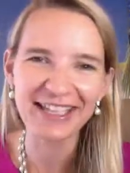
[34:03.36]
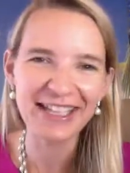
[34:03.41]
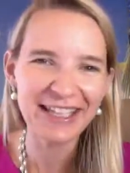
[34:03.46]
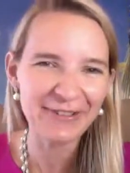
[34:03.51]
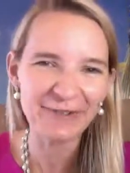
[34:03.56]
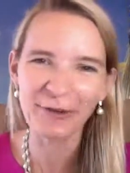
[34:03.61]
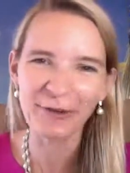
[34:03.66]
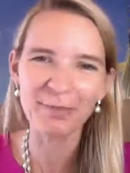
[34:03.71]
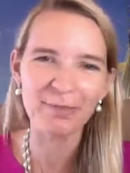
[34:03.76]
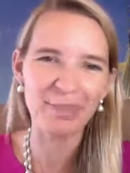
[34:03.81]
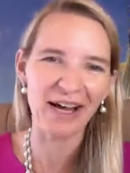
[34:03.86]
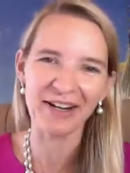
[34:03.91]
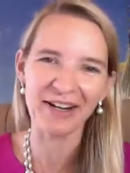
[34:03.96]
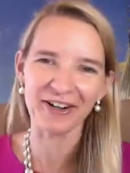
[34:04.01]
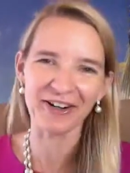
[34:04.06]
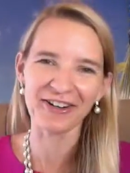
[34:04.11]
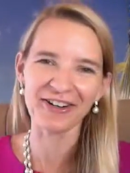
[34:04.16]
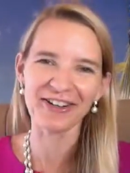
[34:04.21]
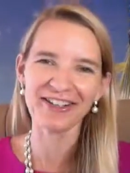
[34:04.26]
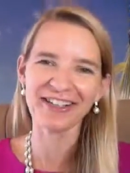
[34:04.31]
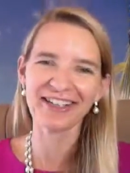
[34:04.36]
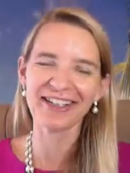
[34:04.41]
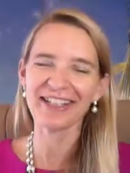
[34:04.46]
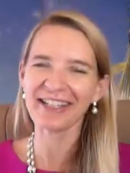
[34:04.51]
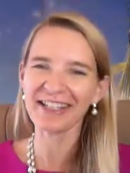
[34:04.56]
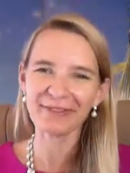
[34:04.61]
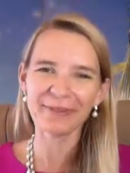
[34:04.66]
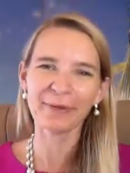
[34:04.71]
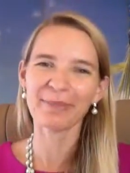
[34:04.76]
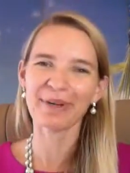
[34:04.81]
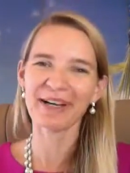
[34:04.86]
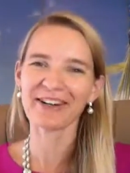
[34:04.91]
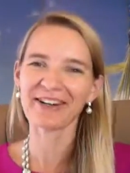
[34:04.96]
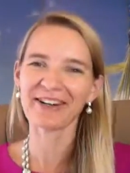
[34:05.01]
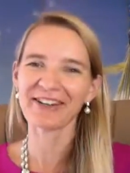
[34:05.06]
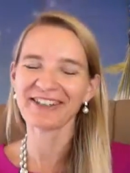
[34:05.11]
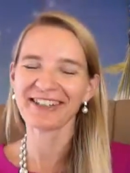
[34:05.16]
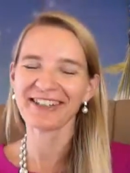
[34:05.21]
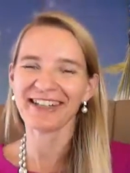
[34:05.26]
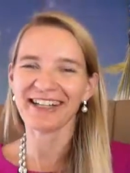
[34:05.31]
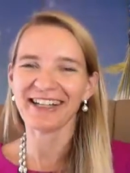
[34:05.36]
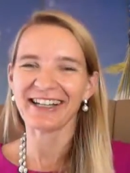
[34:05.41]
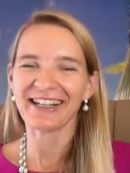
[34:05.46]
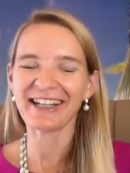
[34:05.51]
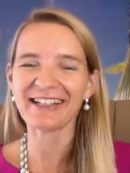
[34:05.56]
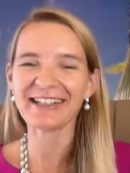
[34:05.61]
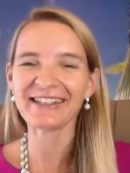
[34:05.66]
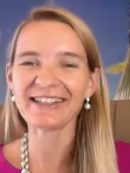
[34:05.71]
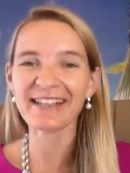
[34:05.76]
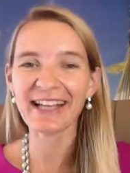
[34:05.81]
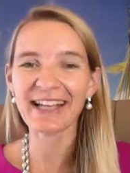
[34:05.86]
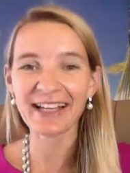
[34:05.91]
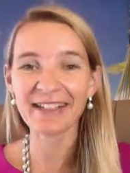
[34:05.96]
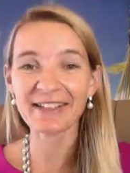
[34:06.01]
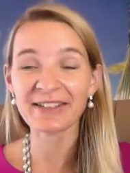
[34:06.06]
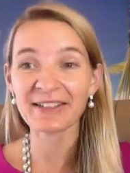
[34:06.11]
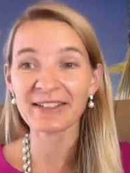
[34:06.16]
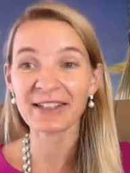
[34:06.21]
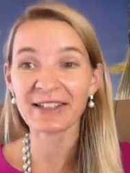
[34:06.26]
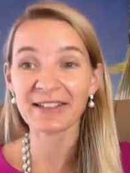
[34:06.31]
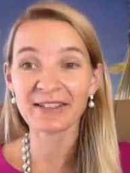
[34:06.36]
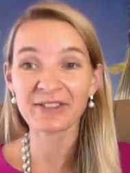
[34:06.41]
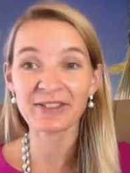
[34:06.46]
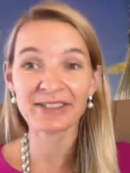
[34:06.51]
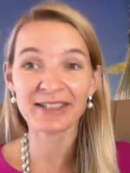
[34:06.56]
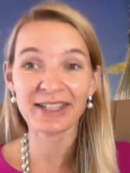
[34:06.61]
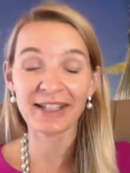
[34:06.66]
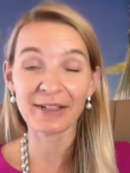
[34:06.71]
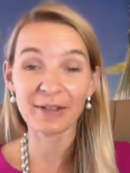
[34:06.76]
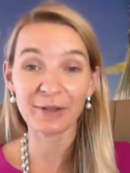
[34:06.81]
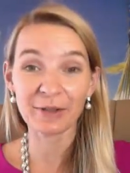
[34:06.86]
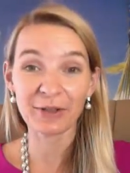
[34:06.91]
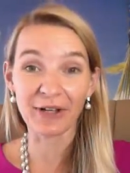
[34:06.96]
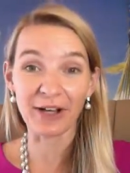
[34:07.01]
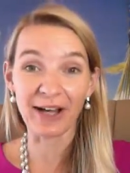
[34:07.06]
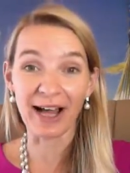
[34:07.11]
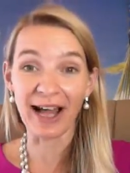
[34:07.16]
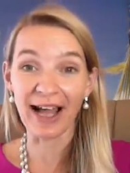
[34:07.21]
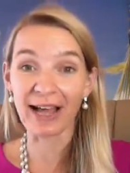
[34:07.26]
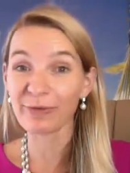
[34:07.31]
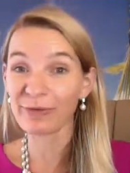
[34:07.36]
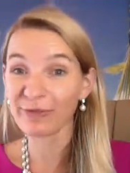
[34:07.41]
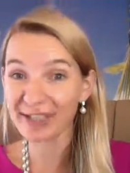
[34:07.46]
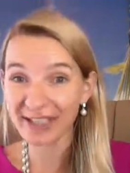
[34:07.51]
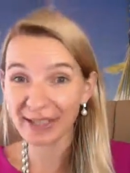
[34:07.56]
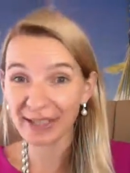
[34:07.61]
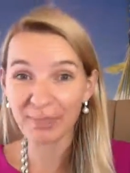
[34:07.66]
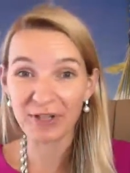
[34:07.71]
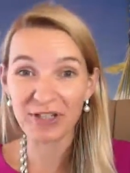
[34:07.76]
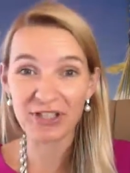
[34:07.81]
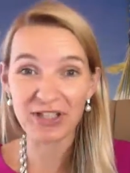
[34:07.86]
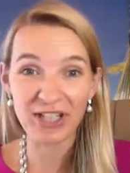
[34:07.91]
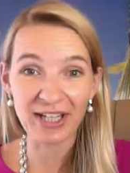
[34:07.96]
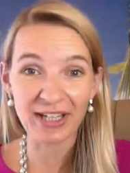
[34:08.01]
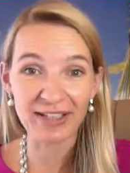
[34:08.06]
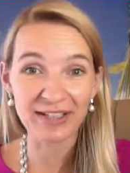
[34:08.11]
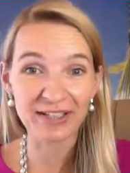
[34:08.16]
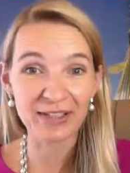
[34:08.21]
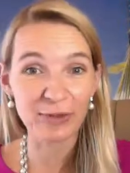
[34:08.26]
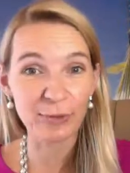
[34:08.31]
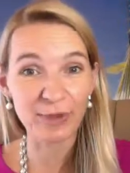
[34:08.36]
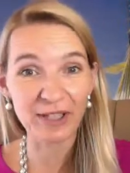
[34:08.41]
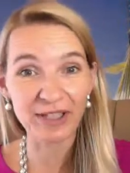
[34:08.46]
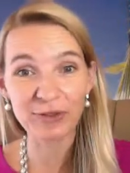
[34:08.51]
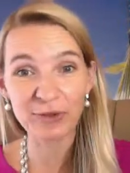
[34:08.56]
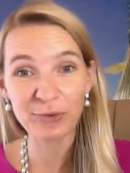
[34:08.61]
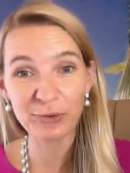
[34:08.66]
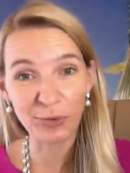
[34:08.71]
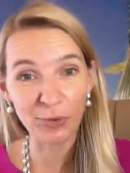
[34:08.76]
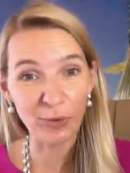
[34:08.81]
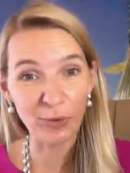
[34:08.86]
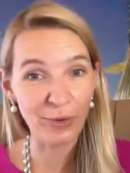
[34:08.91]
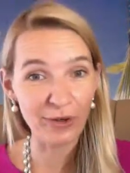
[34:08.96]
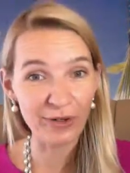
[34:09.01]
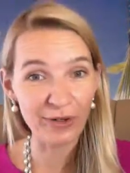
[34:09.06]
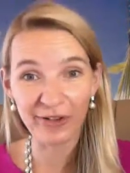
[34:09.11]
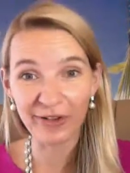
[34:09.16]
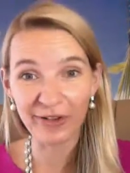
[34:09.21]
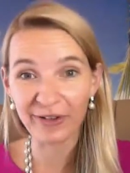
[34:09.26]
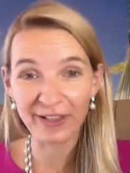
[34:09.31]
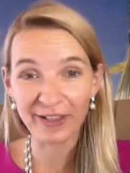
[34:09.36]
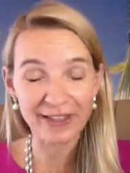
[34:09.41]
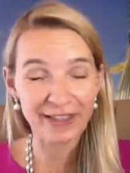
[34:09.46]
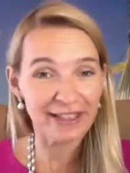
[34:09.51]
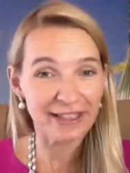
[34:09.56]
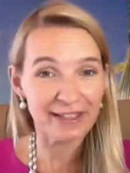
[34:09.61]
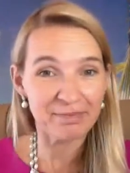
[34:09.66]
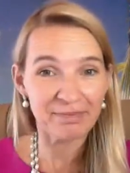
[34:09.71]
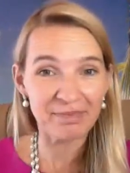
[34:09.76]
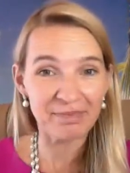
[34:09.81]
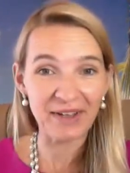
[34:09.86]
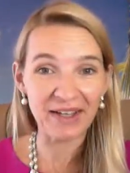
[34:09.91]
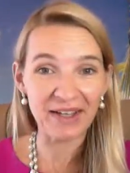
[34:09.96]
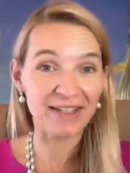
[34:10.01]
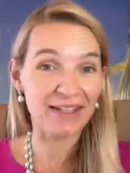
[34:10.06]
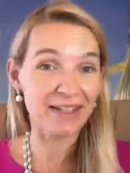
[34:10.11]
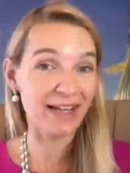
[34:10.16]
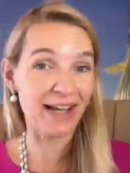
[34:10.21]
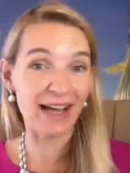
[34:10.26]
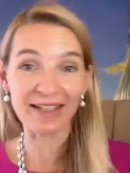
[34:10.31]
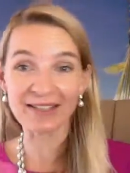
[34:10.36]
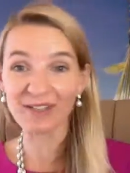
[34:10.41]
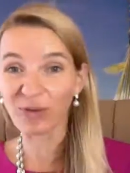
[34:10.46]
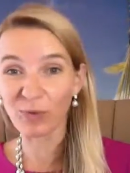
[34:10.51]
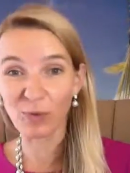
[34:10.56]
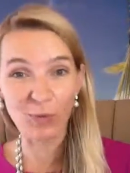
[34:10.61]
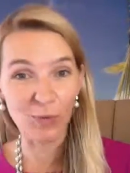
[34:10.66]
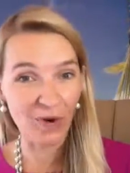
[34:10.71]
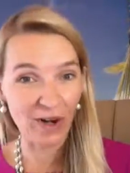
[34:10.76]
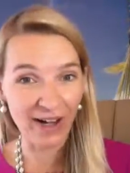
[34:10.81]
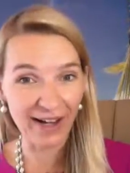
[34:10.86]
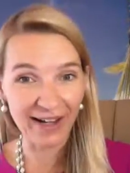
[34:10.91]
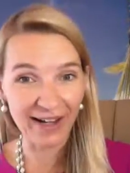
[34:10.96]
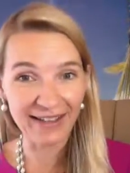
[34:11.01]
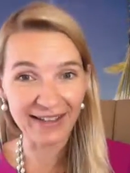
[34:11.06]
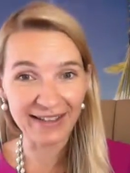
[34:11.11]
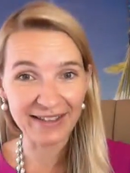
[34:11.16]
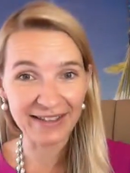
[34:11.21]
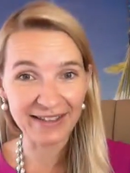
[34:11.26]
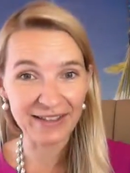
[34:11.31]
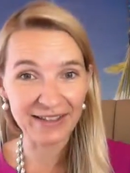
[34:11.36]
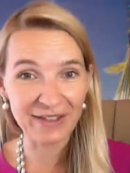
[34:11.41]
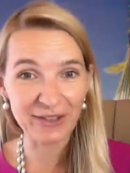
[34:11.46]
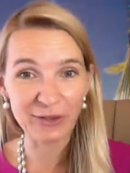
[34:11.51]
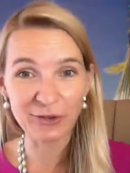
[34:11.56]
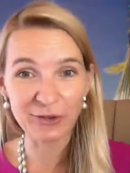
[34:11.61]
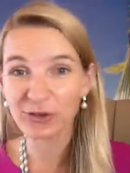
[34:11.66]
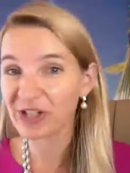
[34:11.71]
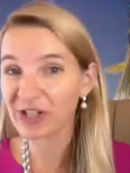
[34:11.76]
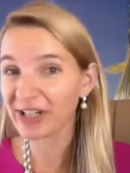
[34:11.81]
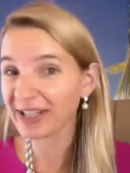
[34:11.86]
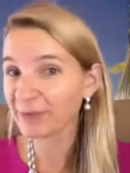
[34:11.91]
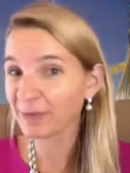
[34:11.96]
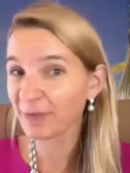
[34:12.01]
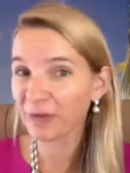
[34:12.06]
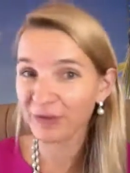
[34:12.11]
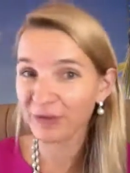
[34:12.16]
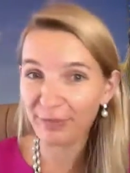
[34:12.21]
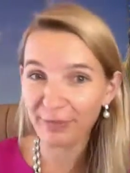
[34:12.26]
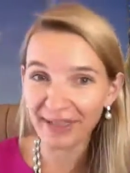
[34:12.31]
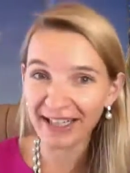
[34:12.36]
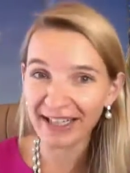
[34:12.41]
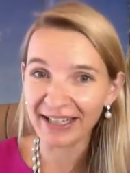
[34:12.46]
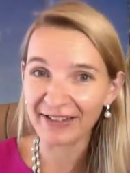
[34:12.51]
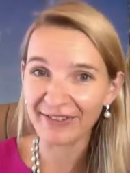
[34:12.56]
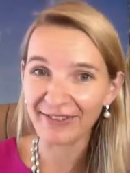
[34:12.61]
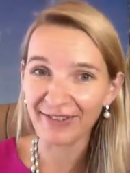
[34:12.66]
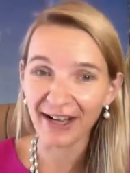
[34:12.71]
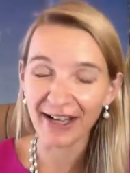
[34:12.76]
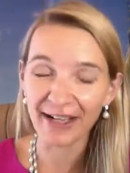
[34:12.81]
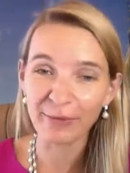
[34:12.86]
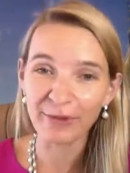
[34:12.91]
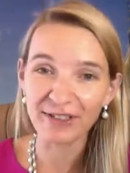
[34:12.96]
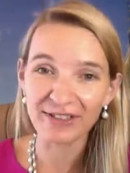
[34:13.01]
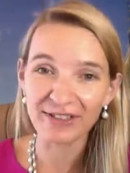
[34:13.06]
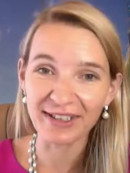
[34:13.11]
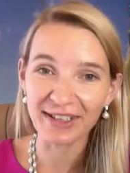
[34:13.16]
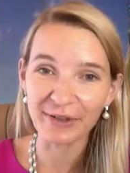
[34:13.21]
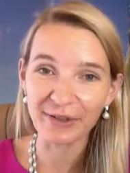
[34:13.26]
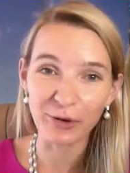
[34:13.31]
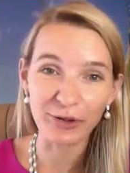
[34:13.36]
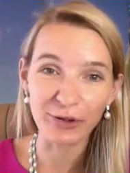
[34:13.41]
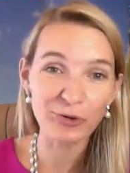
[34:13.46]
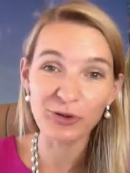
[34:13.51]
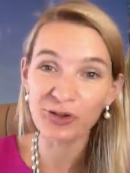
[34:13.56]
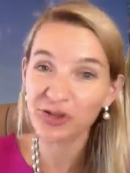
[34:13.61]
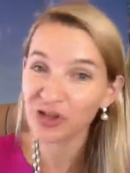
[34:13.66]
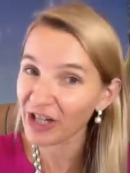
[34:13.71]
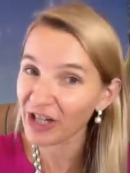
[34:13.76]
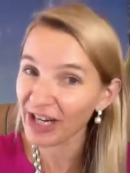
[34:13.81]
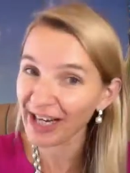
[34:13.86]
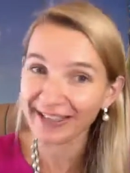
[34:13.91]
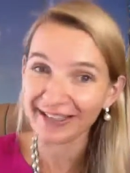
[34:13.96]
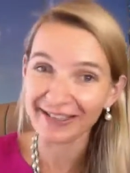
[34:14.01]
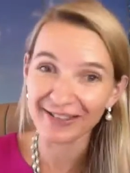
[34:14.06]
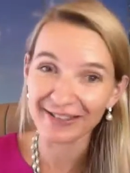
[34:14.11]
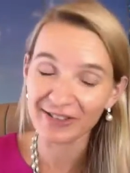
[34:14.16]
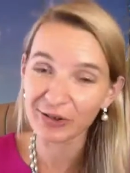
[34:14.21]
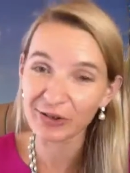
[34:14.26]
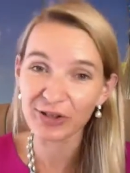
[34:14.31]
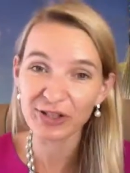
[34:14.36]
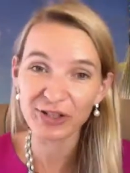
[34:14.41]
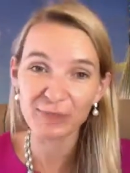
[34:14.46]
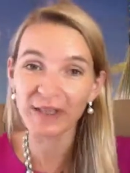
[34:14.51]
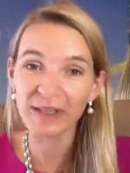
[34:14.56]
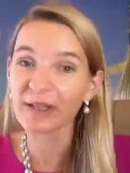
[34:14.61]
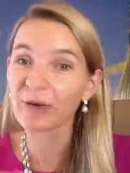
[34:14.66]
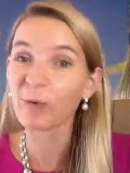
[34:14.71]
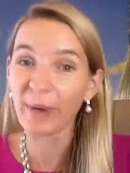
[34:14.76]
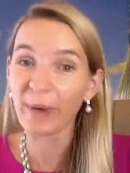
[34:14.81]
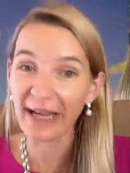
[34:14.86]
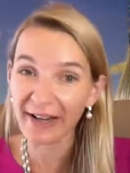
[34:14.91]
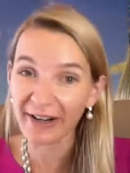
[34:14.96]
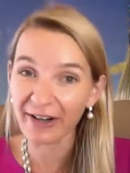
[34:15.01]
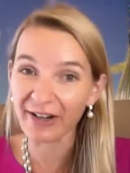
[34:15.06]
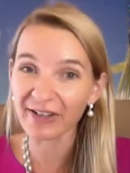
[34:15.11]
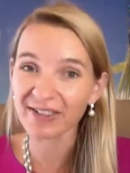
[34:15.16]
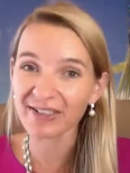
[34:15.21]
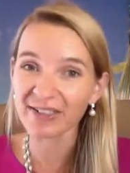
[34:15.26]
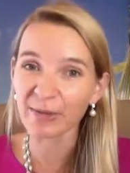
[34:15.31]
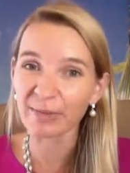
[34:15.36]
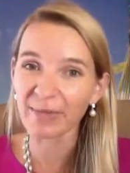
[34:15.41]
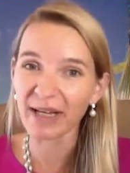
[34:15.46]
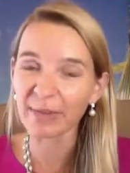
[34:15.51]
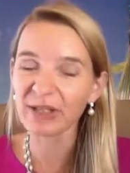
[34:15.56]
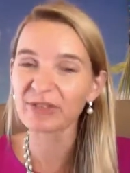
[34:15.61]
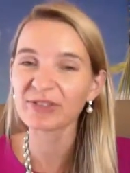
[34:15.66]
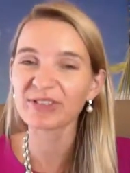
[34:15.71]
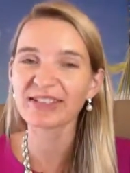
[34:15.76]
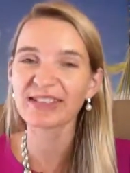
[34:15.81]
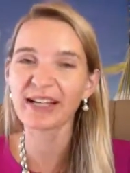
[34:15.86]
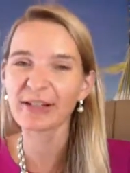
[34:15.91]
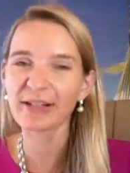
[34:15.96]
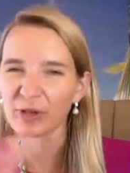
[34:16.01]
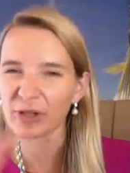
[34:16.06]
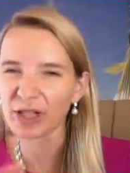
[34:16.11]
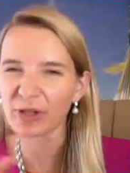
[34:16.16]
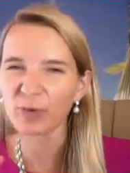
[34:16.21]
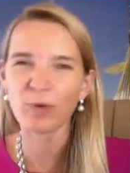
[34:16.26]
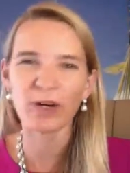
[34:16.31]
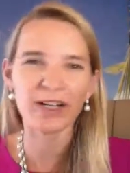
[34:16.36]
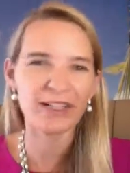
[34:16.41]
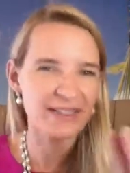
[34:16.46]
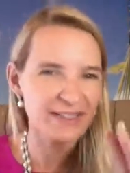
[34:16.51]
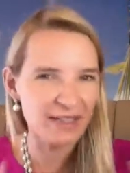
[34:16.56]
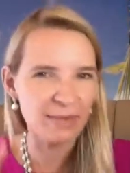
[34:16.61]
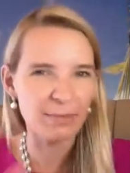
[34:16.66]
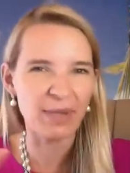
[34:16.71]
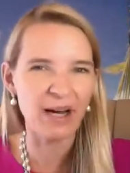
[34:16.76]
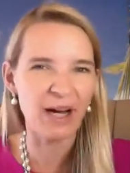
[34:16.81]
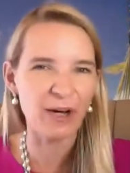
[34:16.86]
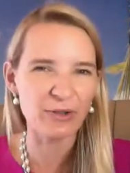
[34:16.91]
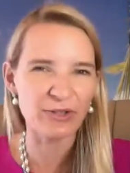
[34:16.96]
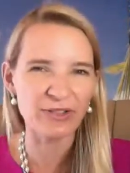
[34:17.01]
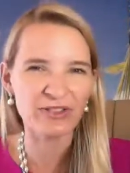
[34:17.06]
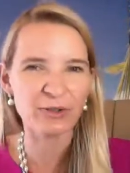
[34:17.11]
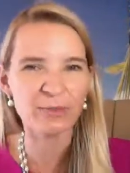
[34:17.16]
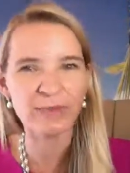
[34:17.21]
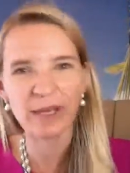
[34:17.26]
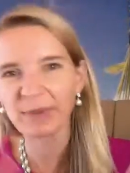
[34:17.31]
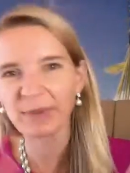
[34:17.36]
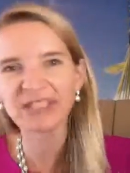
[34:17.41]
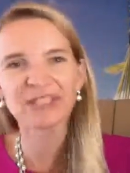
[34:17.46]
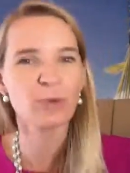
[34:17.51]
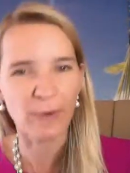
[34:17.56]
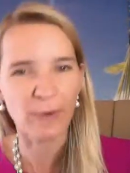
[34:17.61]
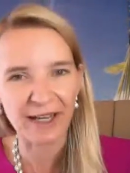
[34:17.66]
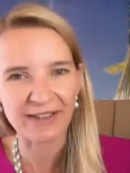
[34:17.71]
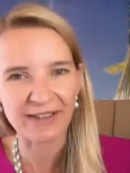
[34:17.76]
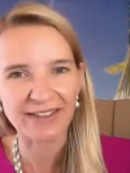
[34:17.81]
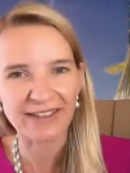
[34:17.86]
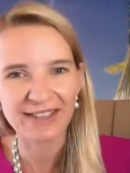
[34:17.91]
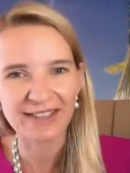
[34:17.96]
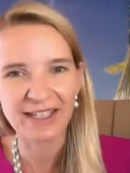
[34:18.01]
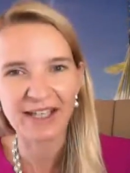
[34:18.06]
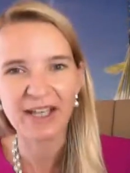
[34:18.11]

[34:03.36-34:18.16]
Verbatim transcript: even better, even better. And then, and then you say, look, I really appreciate, you know, when you order a glass of wine, like, you know, to check in with me, if I want another, or to check, to just be aware. So maybe you see like, okay, what is it about this? So maybe it's awareness.